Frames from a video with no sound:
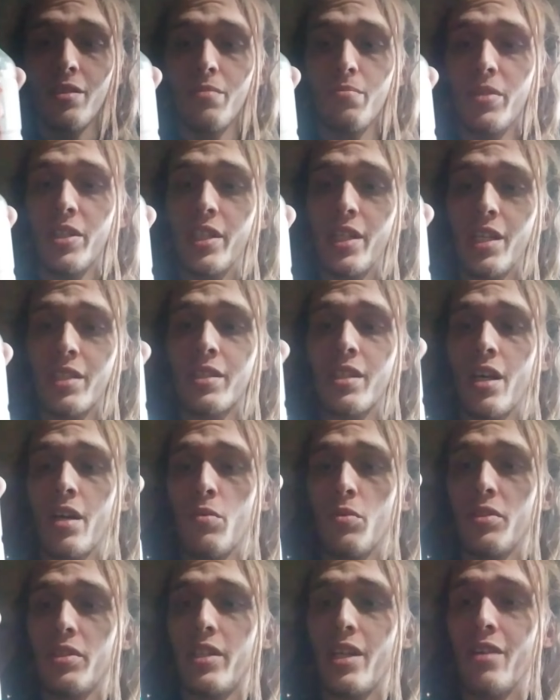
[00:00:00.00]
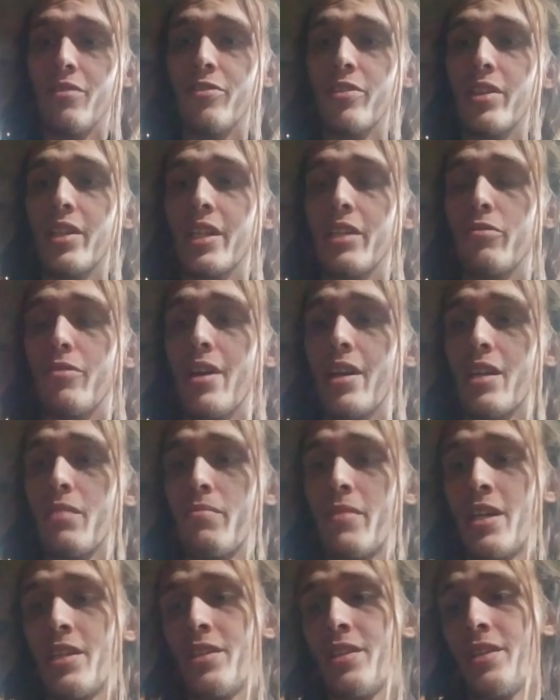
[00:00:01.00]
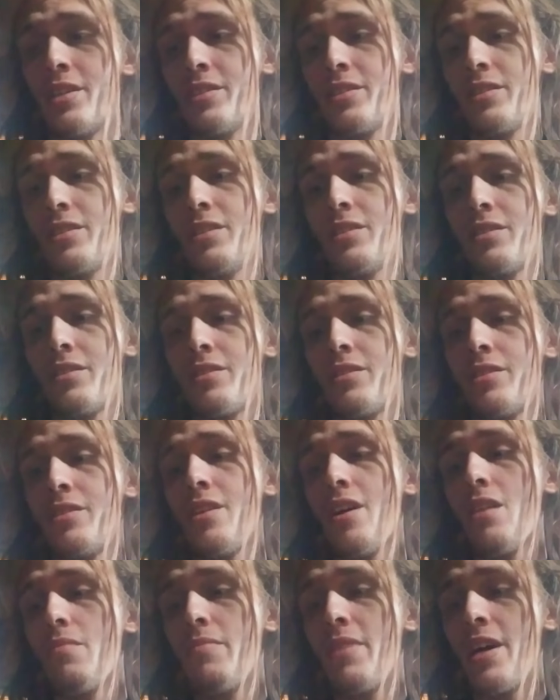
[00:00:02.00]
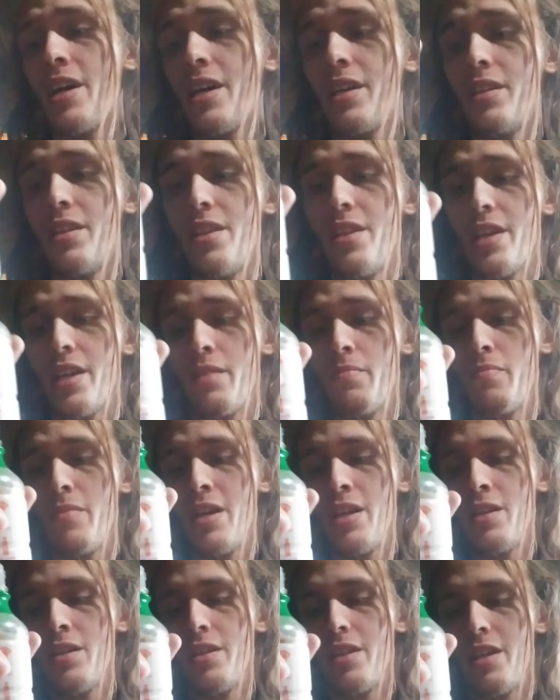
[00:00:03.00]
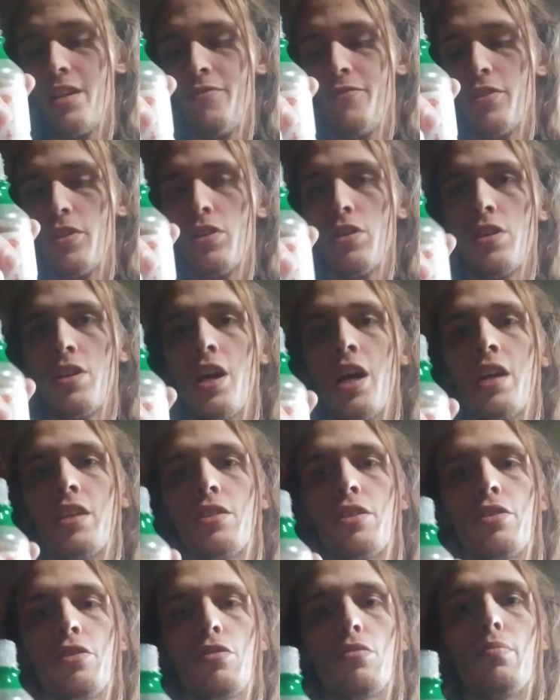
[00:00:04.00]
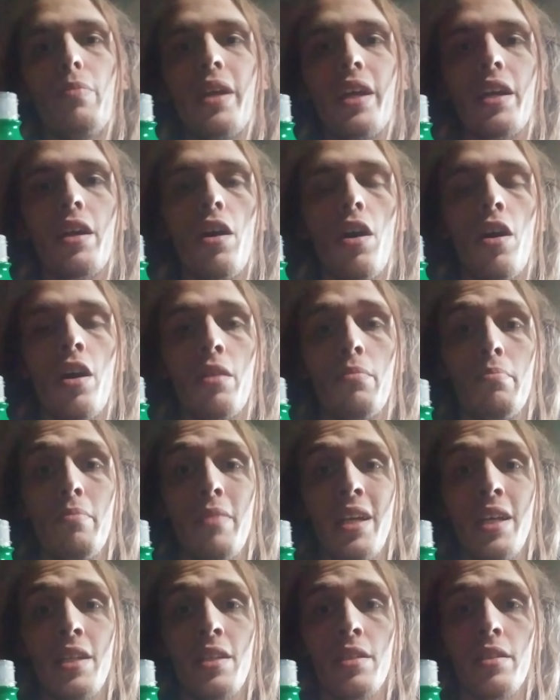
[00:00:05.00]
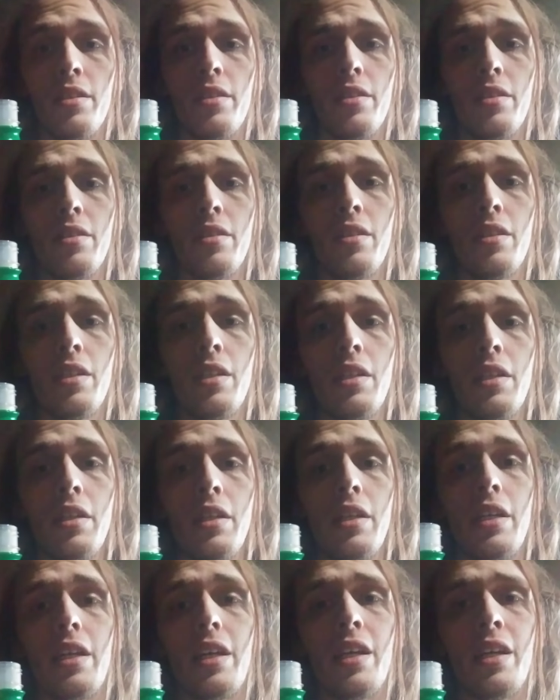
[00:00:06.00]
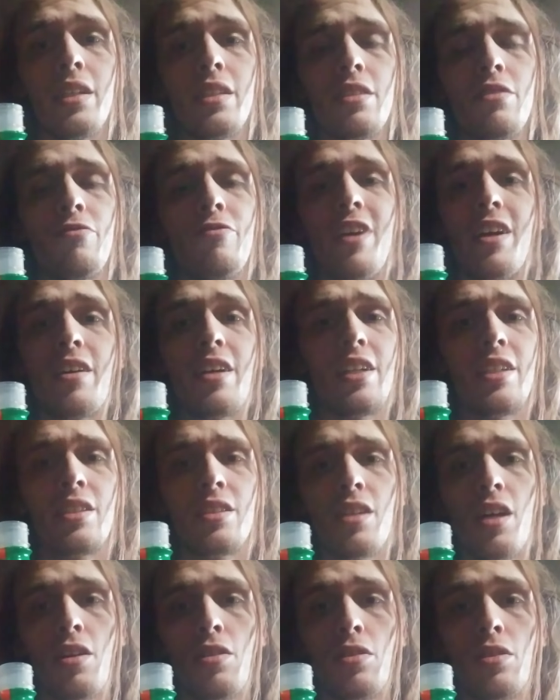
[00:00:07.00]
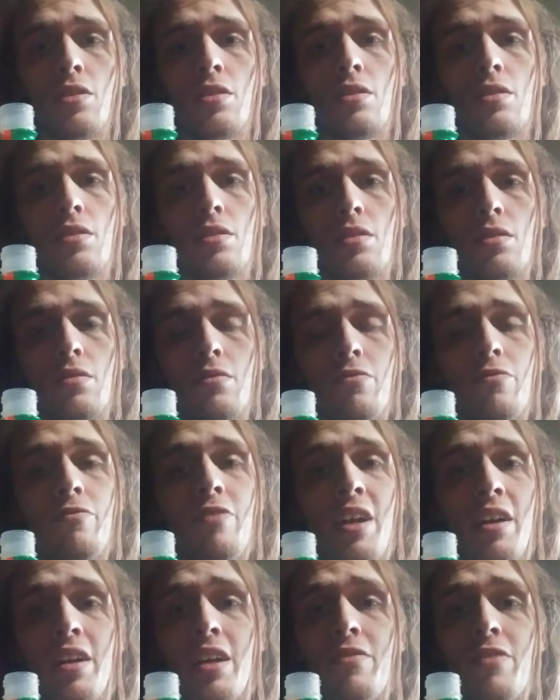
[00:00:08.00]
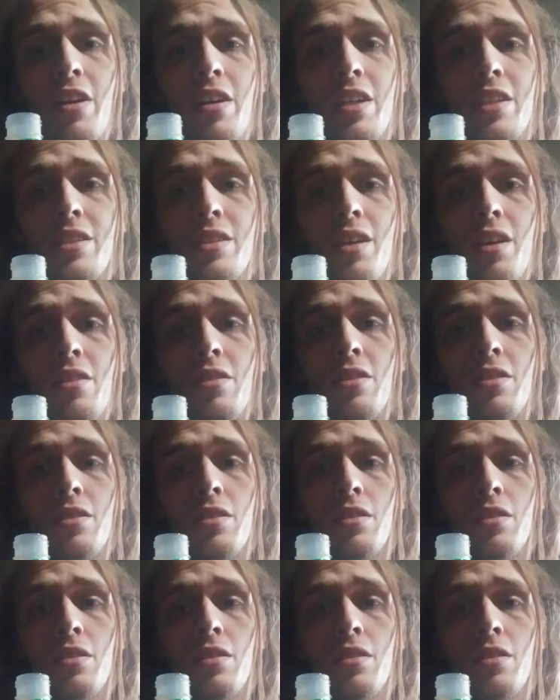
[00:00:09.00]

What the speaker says: But yes, I would definitely recommend this. It's not bad. The mint, if you're not too big on mint, it's very subtle. Very, very subtle.